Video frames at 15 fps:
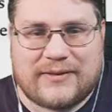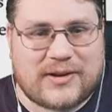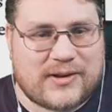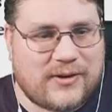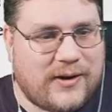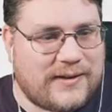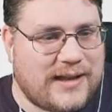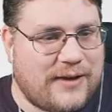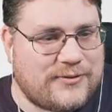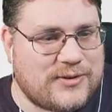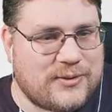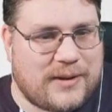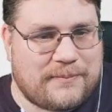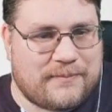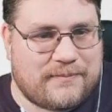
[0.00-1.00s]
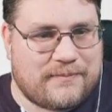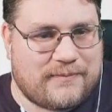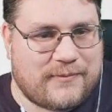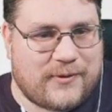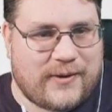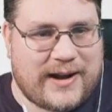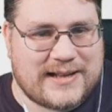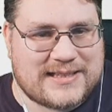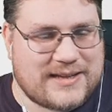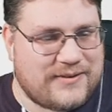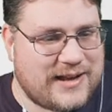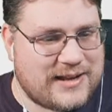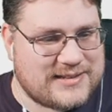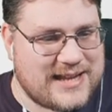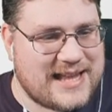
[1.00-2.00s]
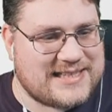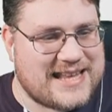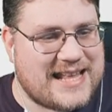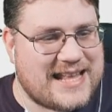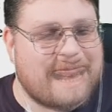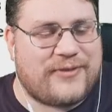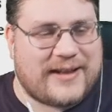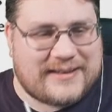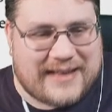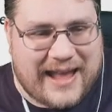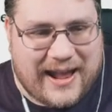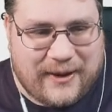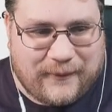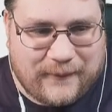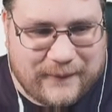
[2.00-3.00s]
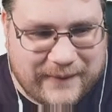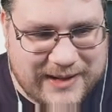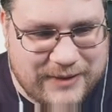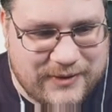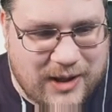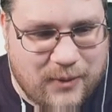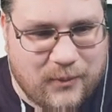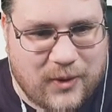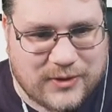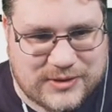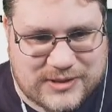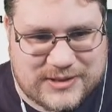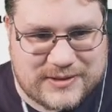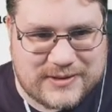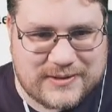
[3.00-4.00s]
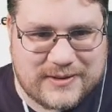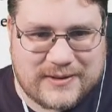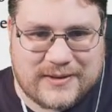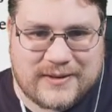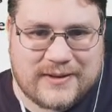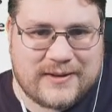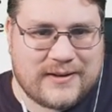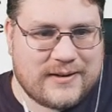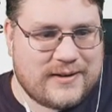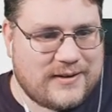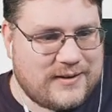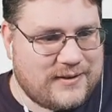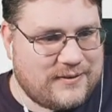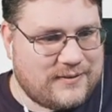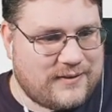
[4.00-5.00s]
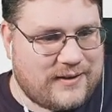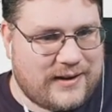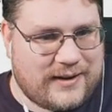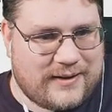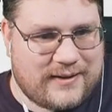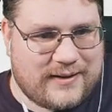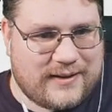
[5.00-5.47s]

I got enough to upgrade something else? Yes, anything now. Anything I want. Right.